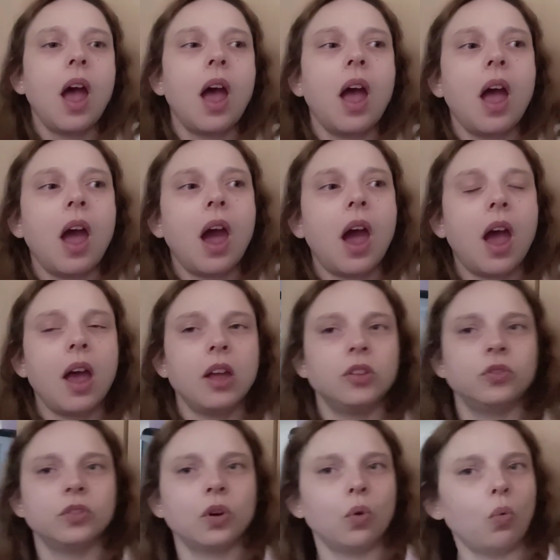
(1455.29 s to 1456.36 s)
And
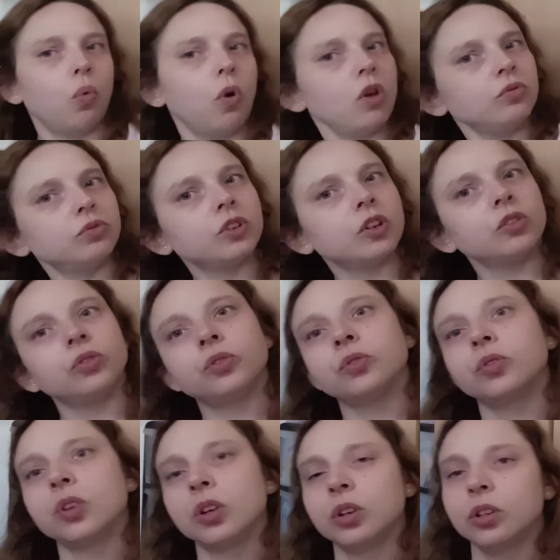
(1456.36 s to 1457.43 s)
what does
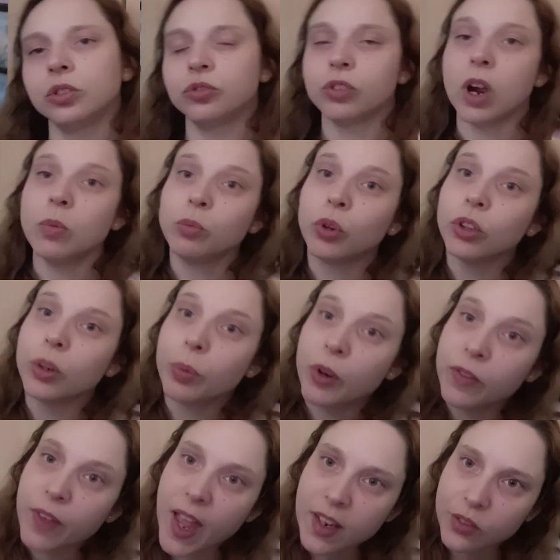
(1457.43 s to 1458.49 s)
Trump want to
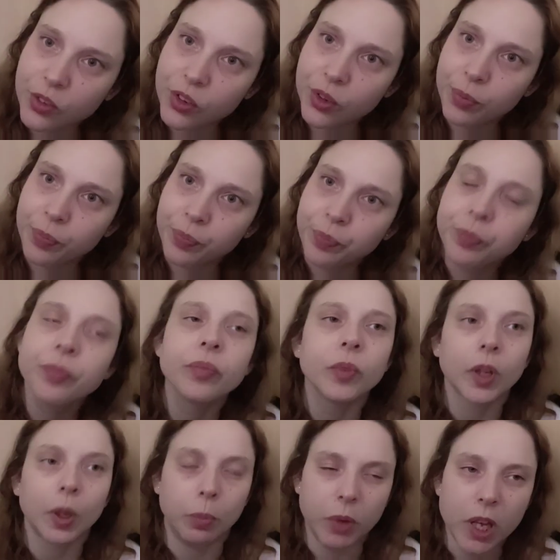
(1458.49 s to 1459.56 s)
prevent?
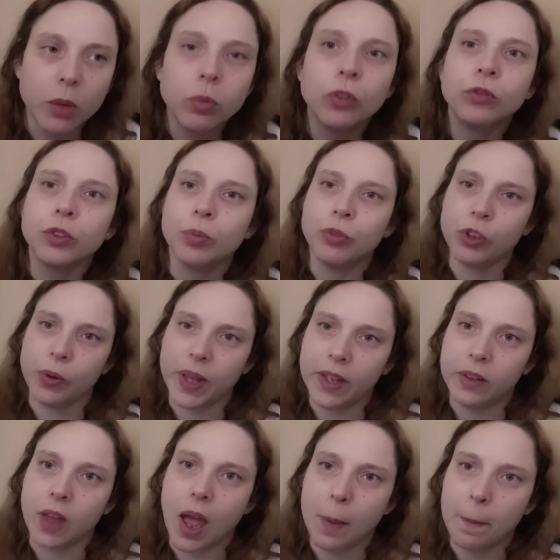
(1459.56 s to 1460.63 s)
People from doing that.